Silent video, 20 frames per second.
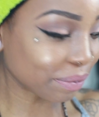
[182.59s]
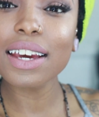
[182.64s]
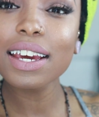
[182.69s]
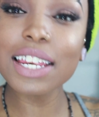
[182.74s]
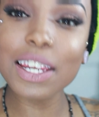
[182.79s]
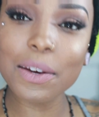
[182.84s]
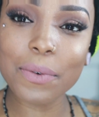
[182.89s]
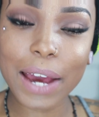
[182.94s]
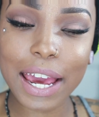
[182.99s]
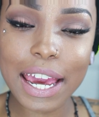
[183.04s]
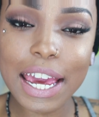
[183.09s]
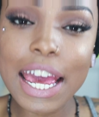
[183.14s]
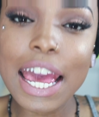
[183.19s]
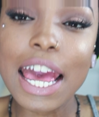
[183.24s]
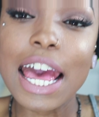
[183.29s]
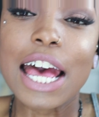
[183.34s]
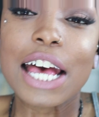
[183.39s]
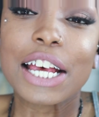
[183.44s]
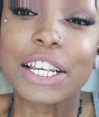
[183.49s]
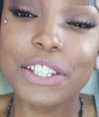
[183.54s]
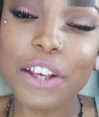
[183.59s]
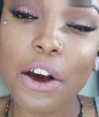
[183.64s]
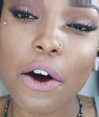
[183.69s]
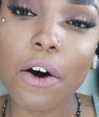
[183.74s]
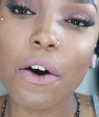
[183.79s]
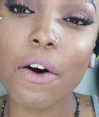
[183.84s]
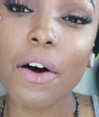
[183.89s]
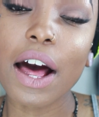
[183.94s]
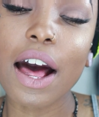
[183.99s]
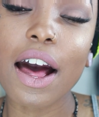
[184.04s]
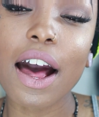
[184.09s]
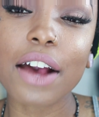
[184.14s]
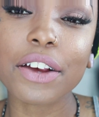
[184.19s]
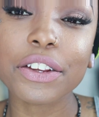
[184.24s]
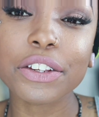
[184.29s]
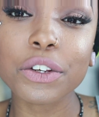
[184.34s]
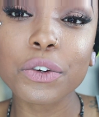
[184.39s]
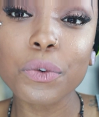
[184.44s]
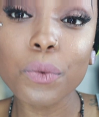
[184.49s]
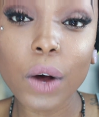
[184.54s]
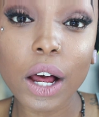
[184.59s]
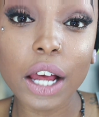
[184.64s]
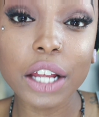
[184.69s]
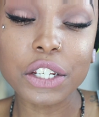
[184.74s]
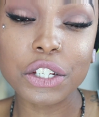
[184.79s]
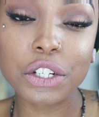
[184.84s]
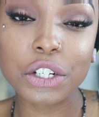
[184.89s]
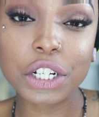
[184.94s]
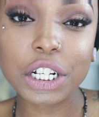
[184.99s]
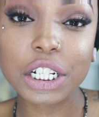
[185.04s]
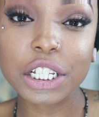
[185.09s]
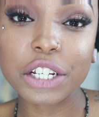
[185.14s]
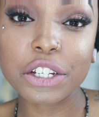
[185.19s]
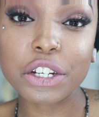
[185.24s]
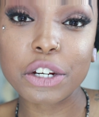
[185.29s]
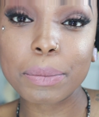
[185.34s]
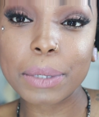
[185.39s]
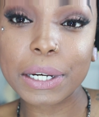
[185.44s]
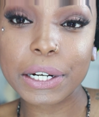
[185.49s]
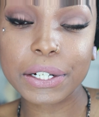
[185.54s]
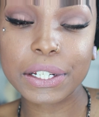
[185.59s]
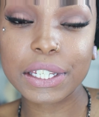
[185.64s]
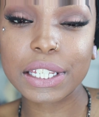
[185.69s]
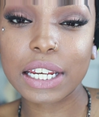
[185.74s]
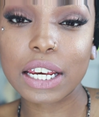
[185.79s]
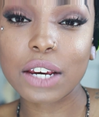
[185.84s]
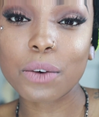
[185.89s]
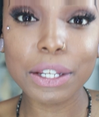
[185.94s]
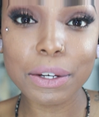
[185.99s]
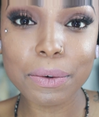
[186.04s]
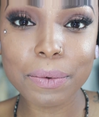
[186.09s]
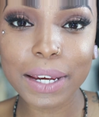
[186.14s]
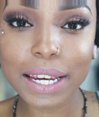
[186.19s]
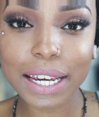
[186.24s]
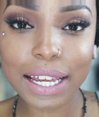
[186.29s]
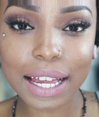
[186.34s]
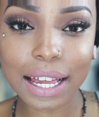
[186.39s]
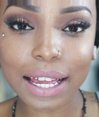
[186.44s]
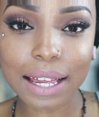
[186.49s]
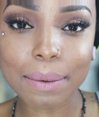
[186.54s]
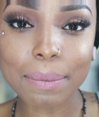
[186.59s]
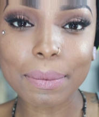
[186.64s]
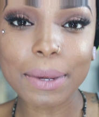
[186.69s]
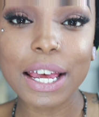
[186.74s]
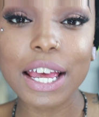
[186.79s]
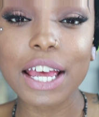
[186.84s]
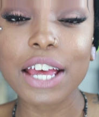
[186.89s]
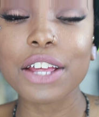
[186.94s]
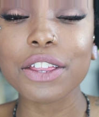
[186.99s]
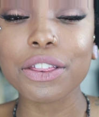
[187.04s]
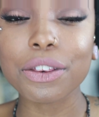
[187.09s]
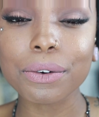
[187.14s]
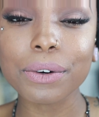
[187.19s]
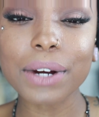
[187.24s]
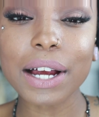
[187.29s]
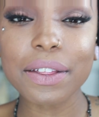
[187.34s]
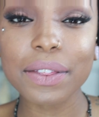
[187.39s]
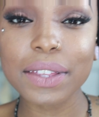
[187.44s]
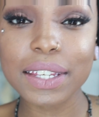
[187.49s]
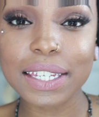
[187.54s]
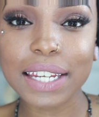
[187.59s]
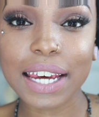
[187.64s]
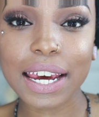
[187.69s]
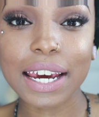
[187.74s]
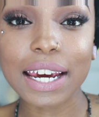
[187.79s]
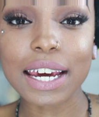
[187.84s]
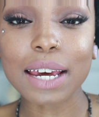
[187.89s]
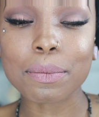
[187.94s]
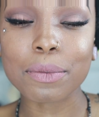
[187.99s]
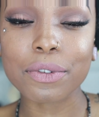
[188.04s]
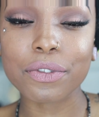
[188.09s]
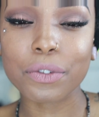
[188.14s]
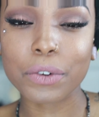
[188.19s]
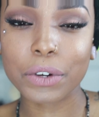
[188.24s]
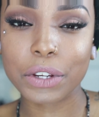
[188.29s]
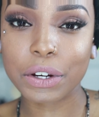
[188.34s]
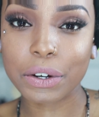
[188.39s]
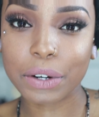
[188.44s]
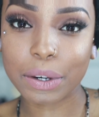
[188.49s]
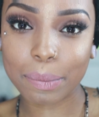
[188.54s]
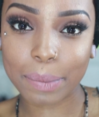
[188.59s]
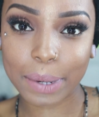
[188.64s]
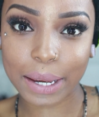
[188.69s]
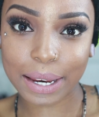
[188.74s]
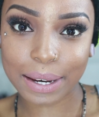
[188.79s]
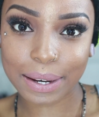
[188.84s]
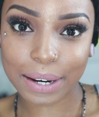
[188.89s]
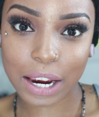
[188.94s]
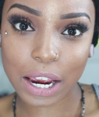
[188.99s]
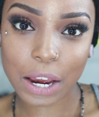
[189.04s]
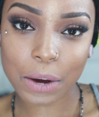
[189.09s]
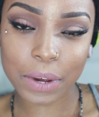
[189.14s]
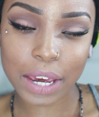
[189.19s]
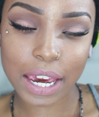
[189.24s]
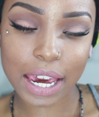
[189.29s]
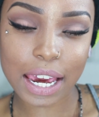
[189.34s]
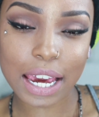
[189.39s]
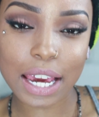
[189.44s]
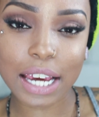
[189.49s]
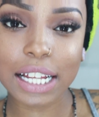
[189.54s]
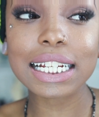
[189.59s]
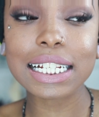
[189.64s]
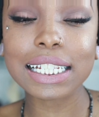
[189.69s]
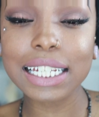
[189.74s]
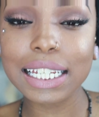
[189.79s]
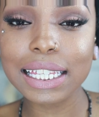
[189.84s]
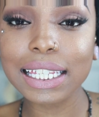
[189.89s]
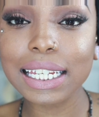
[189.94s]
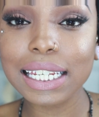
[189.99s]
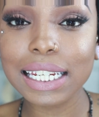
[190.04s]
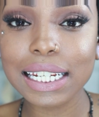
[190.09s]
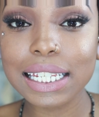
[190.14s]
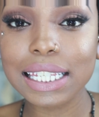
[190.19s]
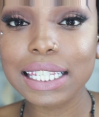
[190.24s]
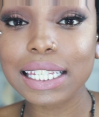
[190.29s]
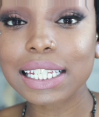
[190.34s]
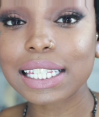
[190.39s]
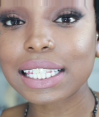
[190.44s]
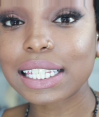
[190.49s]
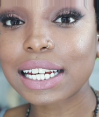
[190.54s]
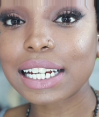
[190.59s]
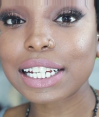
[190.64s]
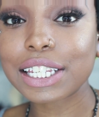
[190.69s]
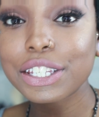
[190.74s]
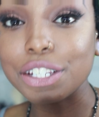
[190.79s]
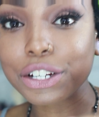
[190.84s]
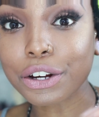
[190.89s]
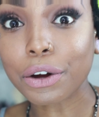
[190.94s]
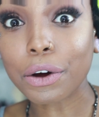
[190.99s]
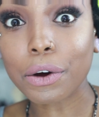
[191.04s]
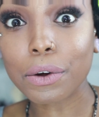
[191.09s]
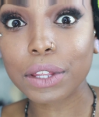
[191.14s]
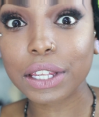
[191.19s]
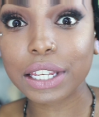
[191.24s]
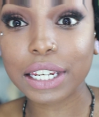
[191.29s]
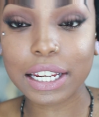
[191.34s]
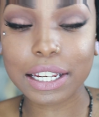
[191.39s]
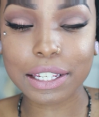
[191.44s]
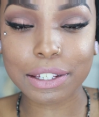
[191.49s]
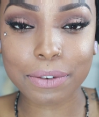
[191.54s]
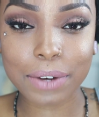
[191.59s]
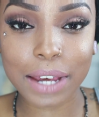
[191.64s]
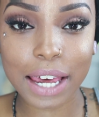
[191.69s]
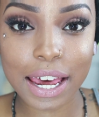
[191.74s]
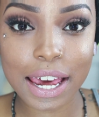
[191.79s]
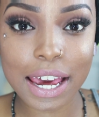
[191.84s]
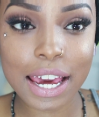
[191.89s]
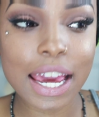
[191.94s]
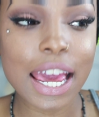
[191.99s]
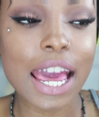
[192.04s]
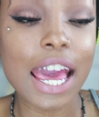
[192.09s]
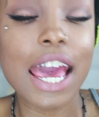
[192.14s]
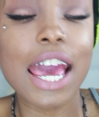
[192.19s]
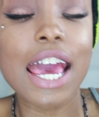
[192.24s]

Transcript: Anyway, so you want to clean your piercing when you wake up, throughout the day, and before you go to bed. Okay, cleanliness is next to holiness, okay?